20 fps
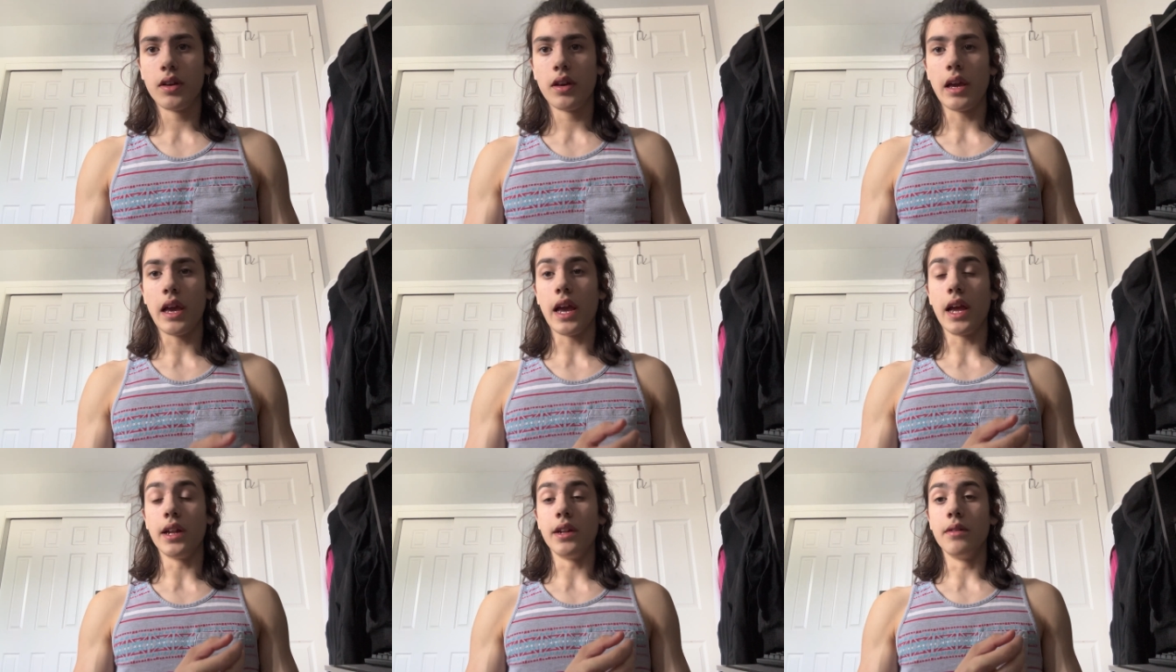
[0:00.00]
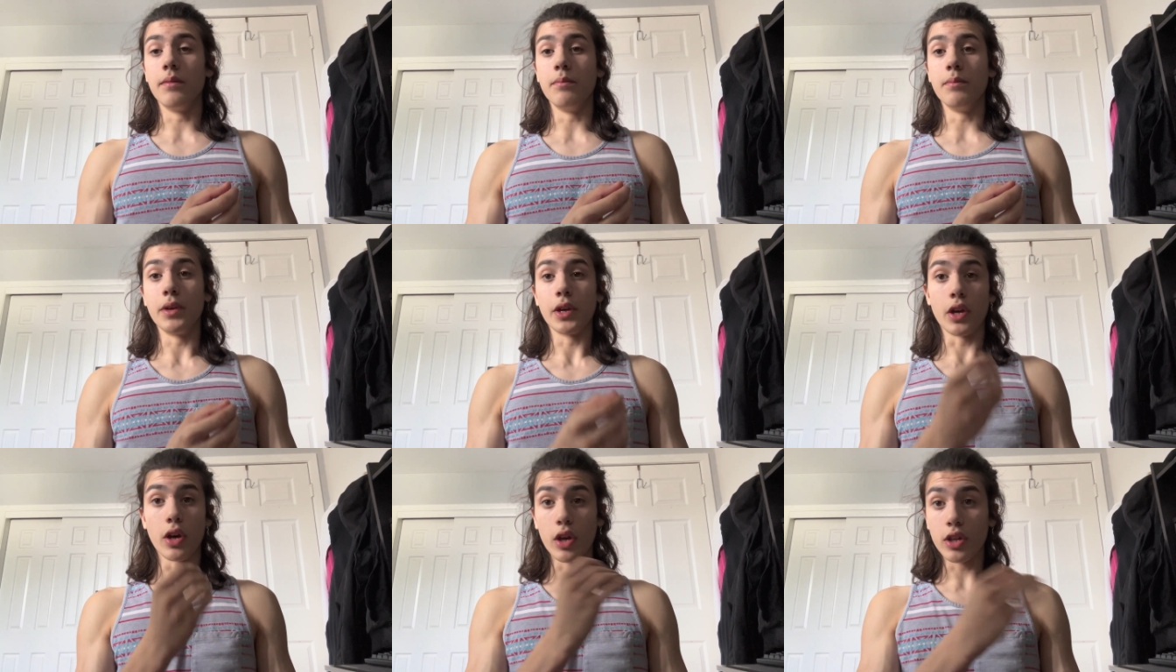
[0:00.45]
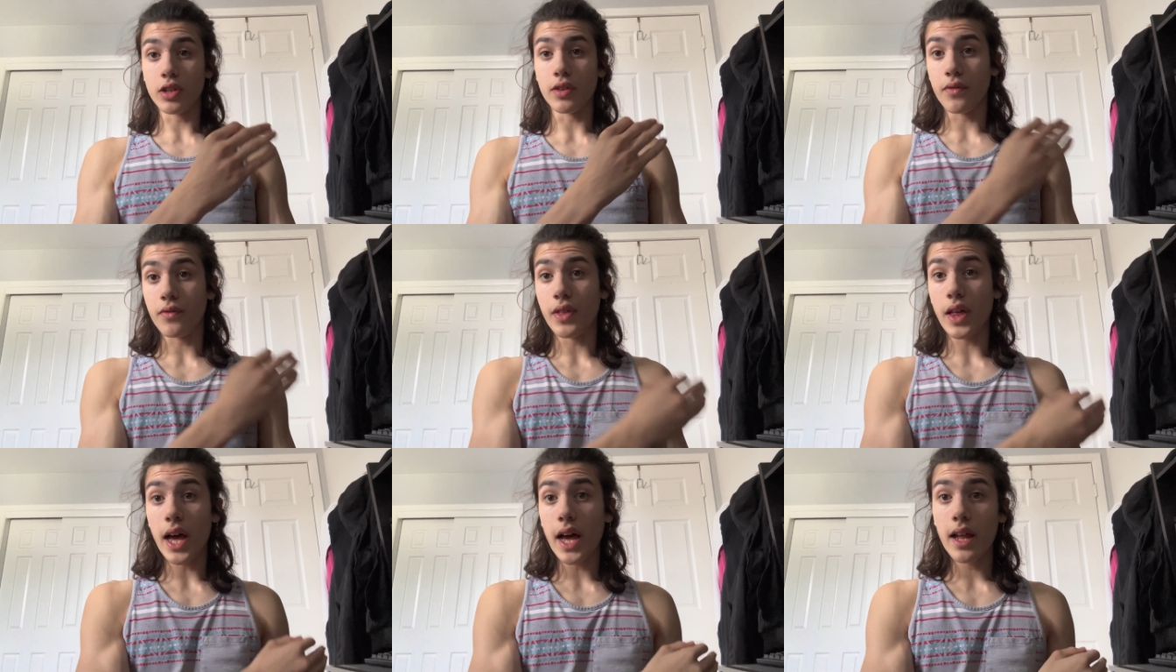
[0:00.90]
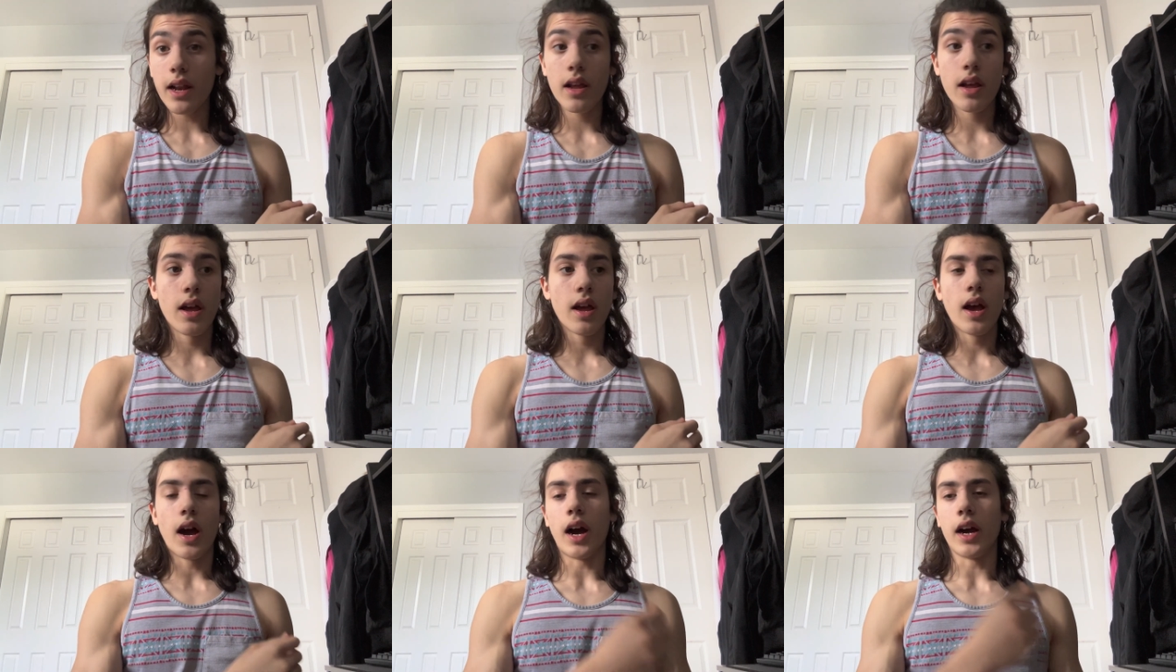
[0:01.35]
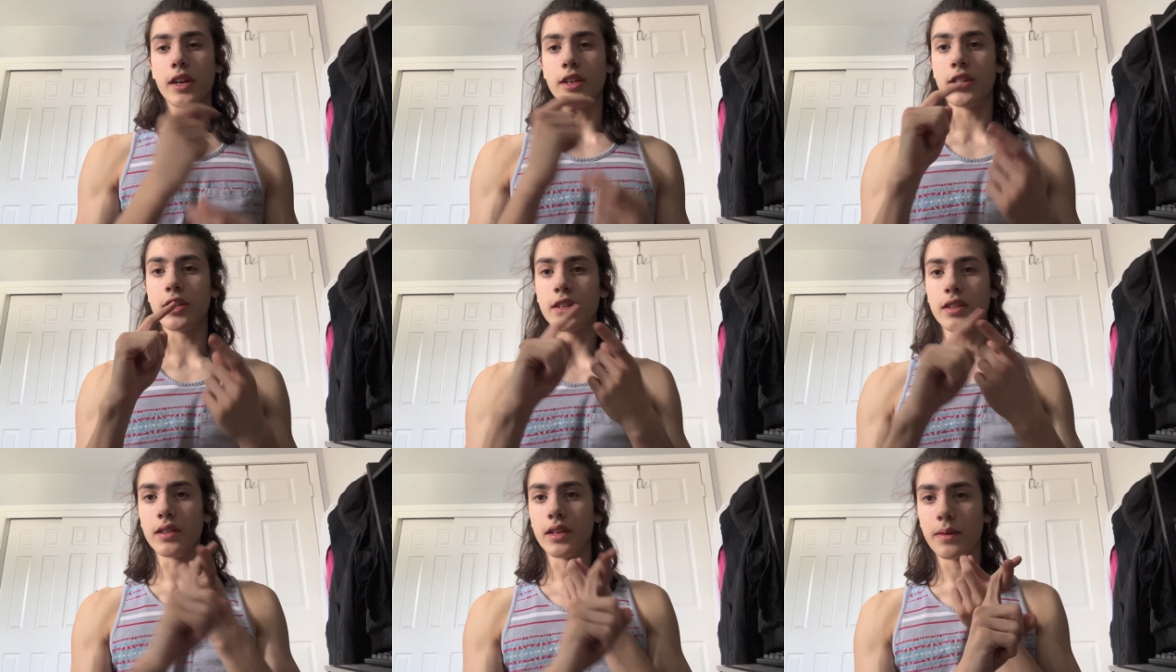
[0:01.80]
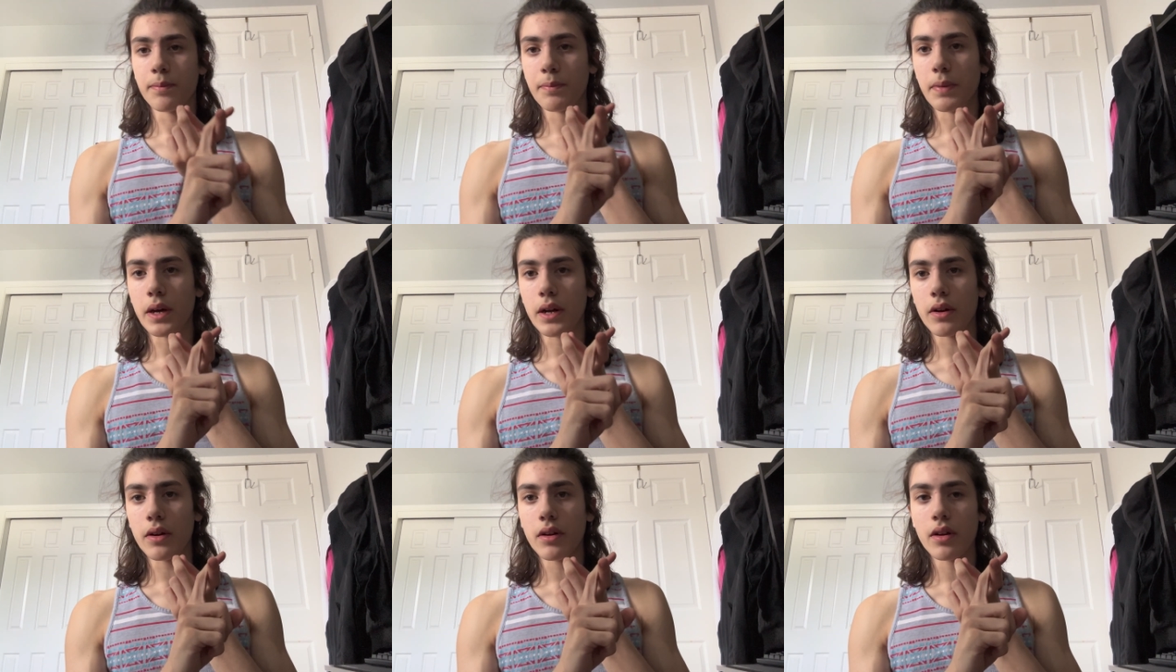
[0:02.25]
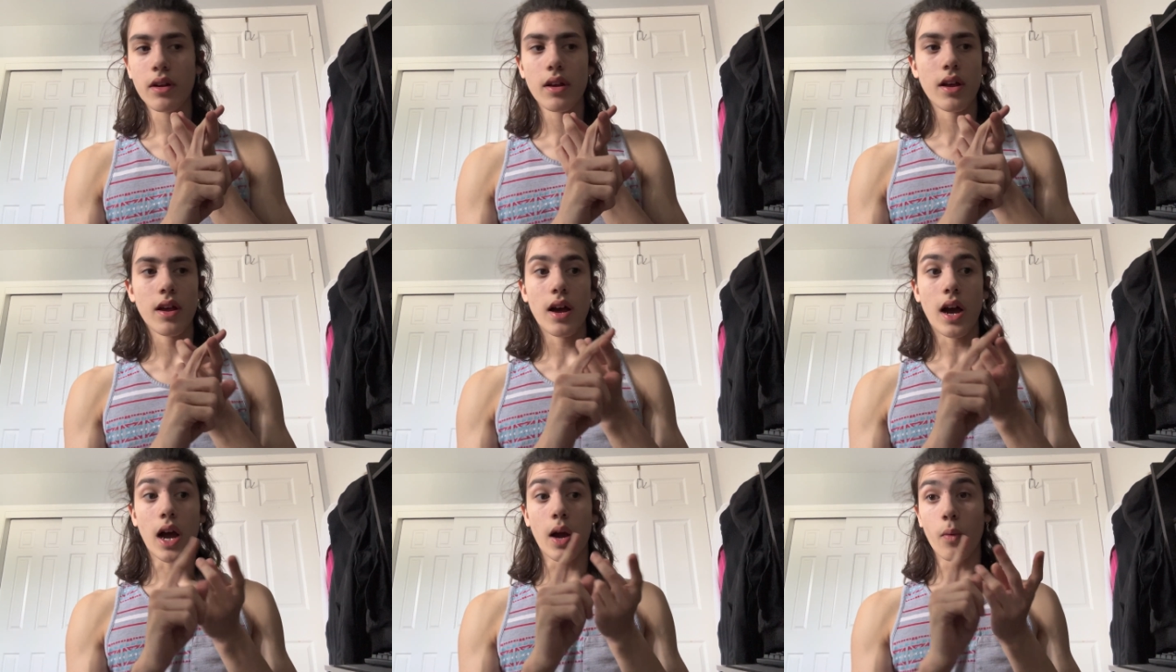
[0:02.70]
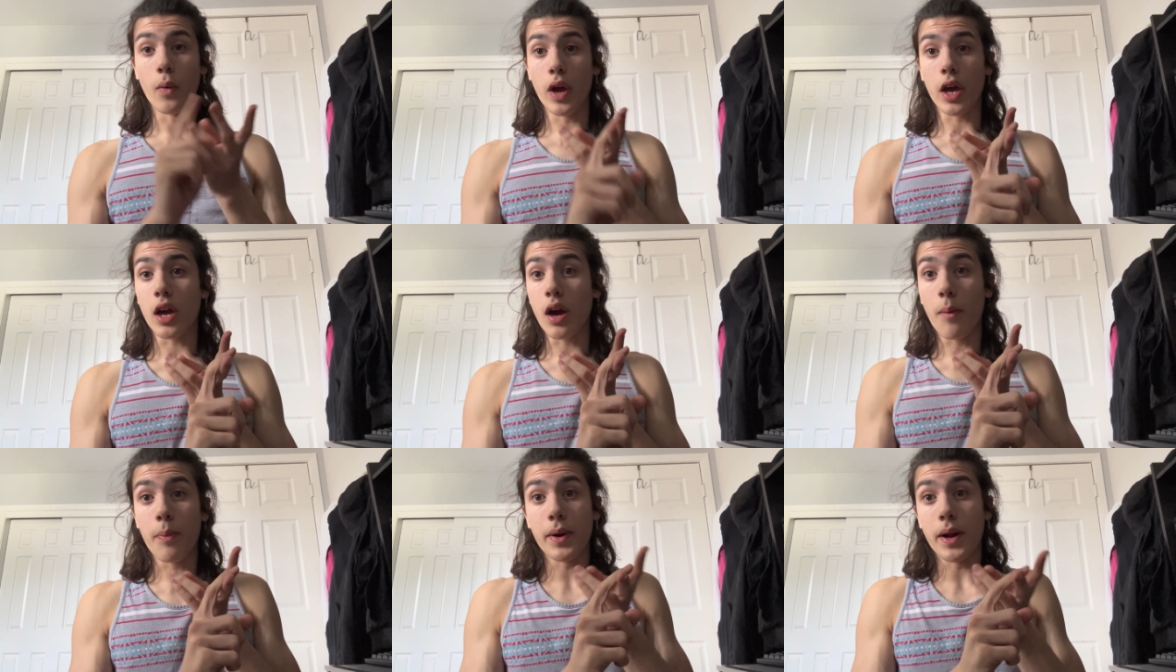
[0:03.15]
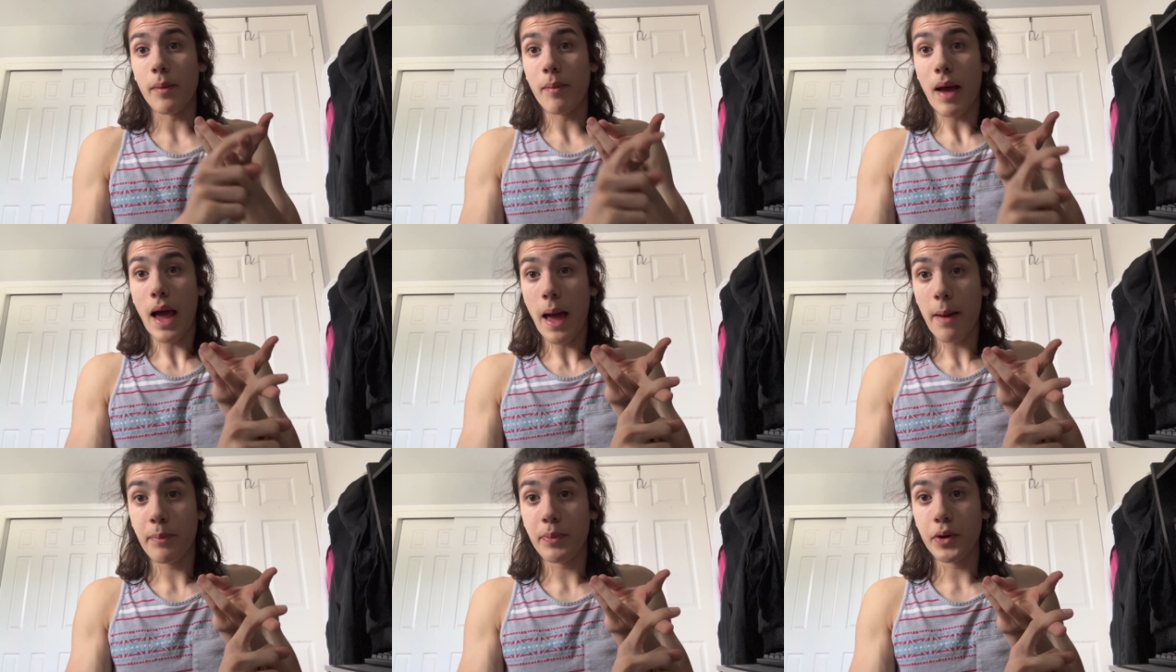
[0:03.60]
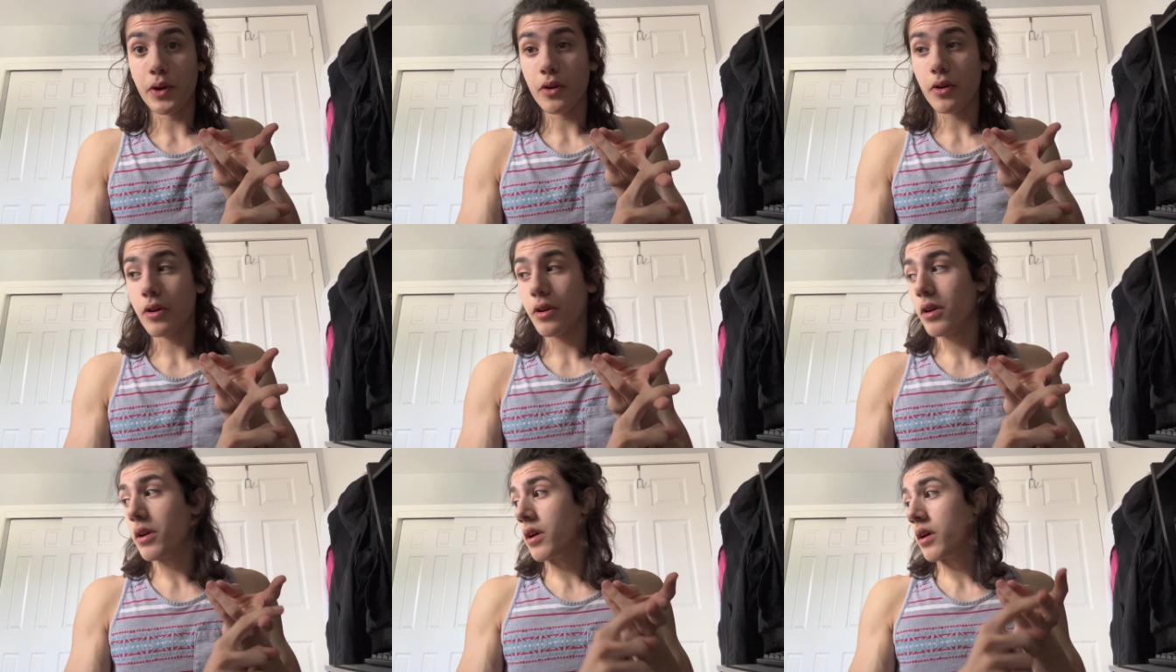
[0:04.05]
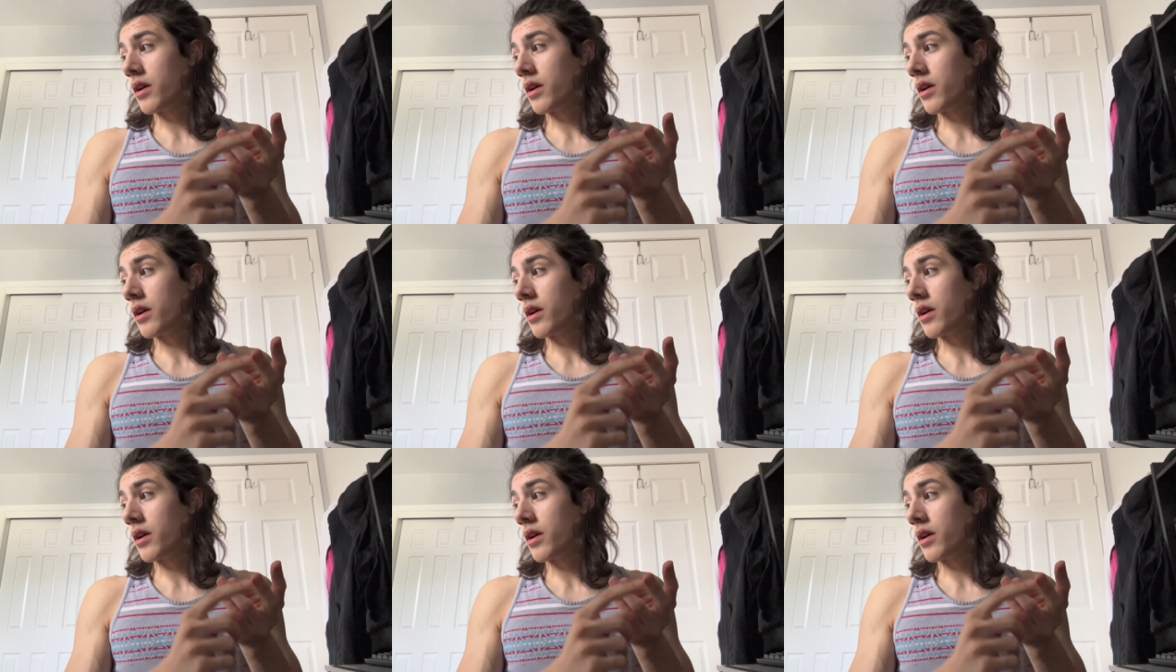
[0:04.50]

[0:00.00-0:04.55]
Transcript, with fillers: And because of that, I sleep better. I wake up and I'm happier.